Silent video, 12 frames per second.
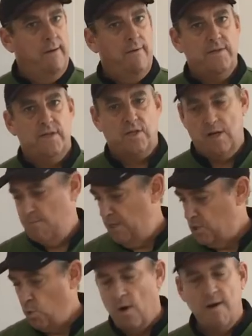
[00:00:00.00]
this is going to
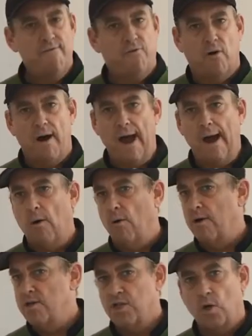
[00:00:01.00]
be 24 hours.